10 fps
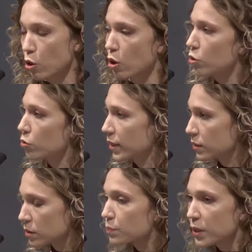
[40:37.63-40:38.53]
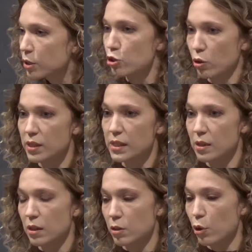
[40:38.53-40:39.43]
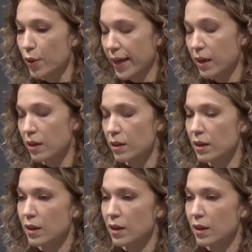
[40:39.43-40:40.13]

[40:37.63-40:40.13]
color and pink toys are okay,